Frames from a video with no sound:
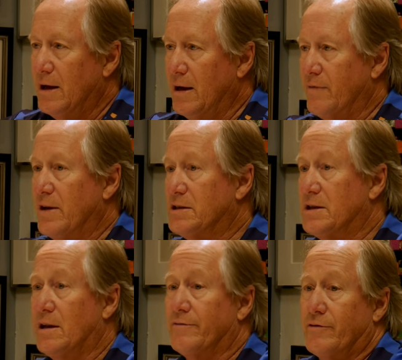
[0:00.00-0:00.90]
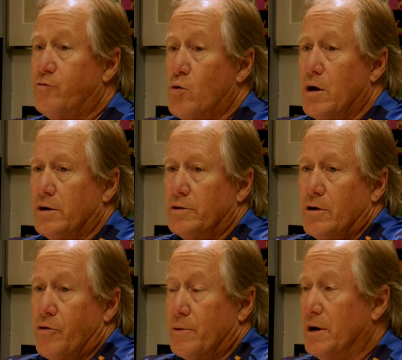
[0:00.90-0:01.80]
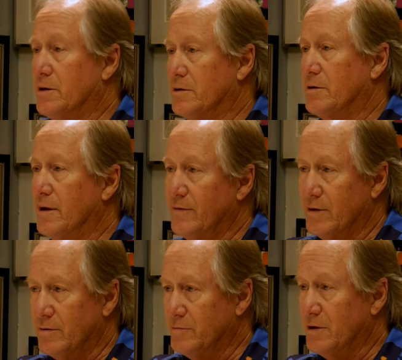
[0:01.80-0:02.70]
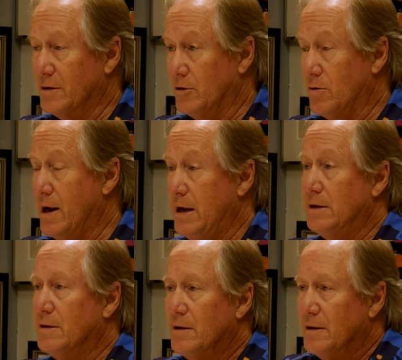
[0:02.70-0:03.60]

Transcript: And if they sell it for four hundred or three hundred, they've, you know, done great,